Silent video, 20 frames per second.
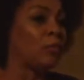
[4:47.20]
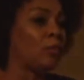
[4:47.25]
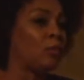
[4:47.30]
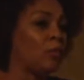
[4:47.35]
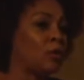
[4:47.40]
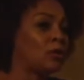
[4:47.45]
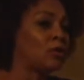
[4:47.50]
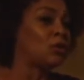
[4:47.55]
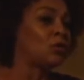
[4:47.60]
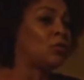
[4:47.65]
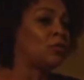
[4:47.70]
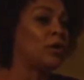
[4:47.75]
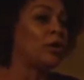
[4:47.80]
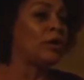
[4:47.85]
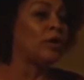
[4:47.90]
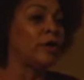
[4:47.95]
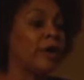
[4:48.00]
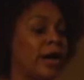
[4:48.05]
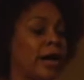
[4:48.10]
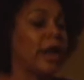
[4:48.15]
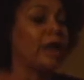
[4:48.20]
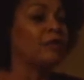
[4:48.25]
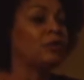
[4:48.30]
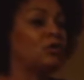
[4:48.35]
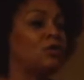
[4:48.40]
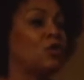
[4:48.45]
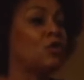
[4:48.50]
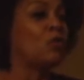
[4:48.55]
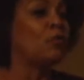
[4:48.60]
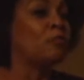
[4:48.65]
woman wants to wear her hair
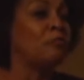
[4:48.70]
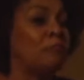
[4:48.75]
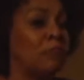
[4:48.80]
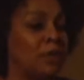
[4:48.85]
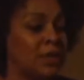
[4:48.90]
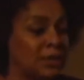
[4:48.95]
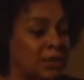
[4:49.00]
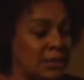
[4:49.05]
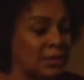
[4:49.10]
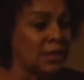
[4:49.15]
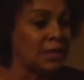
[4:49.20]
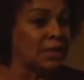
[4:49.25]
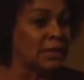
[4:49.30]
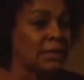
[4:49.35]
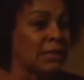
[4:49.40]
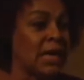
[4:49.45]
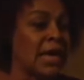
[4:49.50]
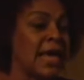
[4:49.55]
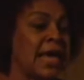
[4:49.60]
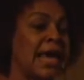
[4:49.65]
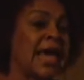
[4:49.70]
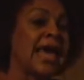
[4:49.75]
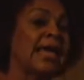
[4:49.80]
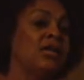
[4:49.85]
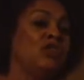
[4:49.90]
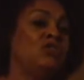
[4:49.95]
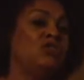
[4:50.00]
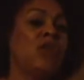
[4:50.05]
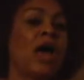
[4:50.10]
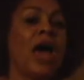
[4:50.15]
is her business.
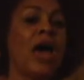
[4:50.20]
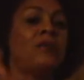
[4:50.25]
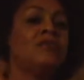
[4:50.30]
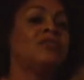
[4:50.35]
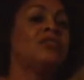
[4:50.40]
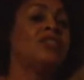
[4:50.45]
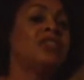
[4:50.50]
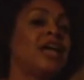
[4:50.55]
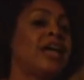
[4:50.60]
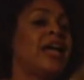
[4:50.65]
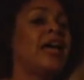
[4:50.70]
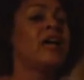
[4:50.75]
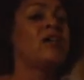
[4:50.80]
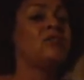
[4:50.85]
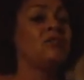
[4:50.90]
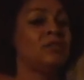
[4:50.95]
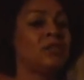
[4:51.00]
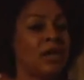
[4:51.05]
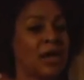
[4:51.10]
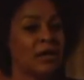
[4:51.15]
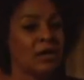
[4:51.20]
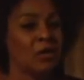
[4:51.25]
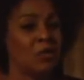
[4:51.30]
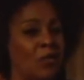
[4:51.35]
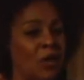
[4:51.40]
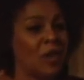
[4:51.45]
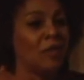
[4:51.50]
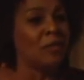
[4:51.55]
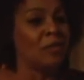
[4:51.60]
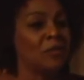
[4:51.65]
And how dare you take
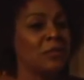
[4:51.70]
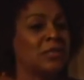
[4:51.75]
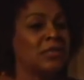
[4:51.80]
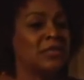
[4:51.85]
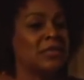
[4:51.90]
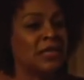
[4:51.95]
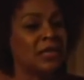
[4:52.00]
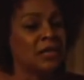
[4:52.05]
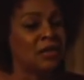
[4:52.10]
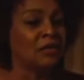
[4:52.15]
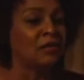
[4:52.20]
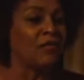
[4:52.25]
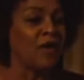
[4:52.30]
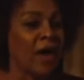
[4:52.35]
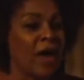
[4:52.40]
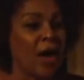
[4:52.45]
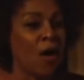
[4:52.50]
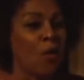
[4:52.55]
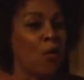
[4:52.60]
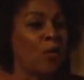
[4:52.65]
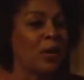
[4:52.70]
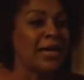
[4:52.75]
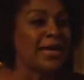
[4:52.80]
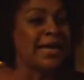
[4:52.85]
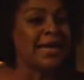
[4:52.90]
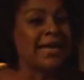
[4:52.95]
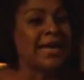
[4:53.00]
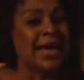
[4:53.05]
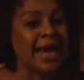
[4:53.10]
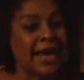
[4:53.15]
away the mystique of how we
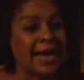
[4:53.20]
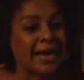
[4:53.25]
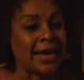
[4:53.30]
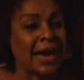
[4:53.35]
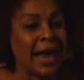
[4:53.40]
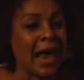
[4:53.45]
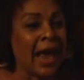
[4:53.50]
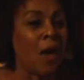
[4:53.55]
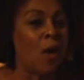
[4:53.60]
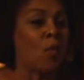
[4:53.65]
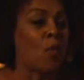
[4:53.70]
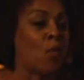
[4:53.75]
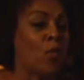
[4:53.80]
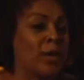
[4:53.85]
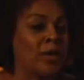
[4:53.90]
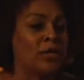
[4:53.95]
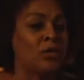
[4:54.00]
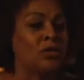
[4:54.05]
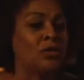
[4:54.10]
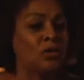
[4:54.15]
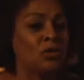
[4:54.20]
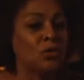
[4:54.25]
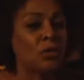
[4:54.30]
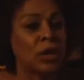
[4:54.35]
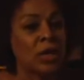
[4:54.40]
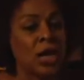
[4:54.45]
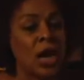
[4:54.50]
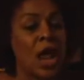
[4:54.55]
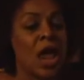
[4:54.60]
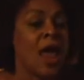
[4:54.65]
get it, how we do
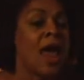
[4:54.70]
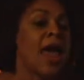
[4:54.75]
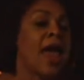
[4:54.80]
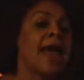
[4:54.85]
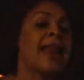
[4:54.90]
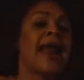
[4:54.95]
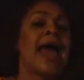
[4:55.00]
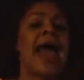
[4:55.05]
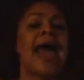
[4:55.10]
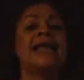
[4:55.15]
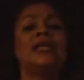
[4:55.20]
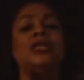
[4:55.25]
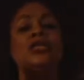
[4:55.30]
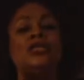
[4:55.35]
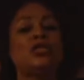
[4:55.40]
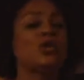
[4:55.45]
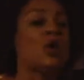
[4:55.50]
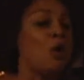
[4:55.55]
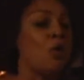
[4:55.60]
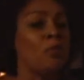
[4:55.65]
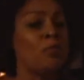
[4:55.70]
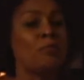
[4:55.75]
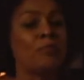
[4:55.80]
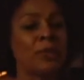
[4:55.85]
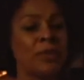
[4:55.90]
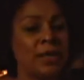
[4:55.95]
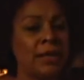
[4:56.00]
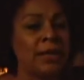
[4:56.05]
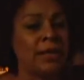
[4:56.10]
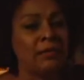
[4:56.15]
it. And I don't
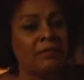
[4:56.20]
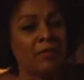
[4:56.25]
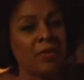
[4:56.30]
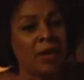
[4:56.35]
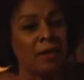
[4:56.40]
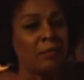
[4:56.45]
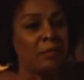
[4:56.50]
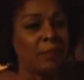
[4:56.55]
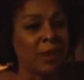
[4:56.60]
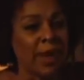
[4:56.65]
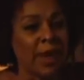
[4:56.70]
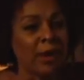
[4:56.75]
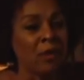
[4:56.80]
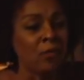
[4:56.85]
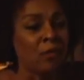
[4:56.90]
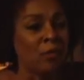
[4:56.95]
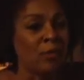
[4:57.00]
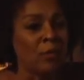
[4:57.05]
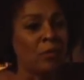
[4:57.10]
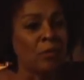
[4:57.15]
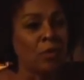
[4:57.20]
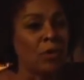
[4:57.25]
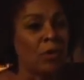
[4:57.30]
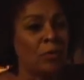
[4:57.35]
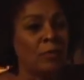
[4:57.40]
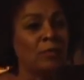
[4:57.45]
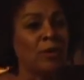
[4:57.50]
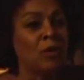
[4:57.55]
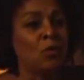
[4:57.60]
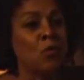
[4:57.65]
believe that black women want
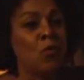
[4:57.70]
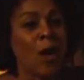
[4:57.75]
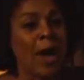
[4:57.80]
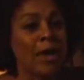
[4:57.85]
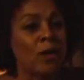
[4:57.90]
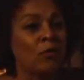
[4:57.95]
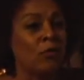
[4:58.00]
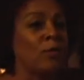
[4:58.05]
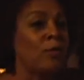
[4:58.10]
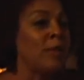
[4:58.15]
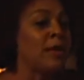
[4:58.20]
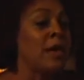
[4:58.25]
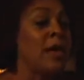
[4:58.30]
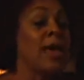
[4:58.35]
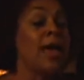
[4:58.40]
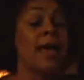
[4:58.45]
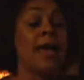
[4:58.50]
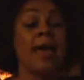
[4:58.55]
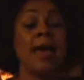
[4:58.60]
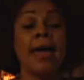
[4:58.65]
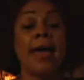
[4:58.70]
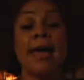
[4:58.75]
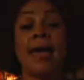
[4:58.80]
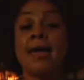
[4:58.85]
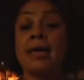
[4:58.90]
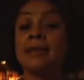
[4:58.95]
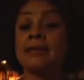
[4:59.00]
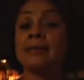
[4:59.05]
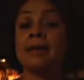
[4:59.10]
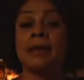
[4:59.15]
to be white women.
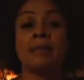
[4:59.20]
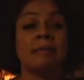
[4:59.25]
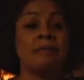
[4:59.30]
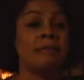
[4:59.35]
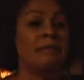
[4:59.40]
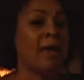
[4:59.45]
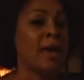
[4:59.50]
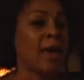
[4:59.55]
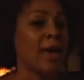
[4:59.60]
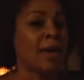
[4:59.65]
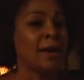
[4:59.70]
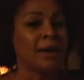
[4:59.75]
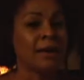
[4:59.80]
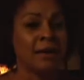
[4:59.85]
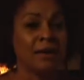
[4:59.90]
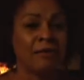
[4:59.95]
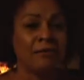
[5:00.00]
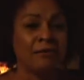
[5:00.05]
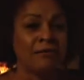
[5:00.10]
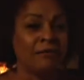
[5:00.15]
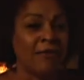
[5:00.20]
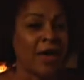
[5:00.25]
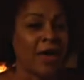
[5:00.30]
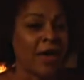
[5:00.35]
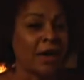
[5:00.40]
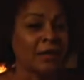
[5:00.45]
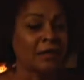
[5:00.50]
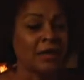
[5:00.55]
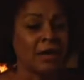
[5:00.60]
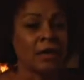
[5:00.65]
As a matter of
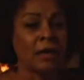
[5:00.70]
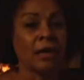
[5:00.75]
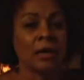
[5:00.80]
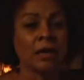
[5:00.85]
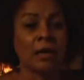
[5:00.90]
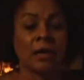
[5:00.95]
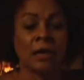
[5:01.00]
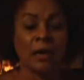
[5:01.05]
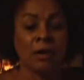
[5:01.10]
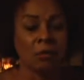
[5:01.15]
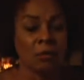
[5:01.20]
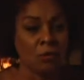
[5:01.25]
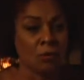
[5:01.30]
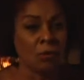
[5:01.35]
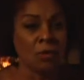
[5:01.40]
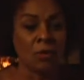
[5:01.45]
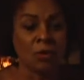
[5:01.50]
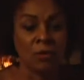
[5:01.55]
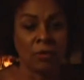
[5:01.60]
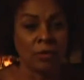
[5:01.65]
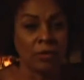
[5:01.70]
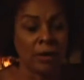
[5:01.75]
fact, I won't go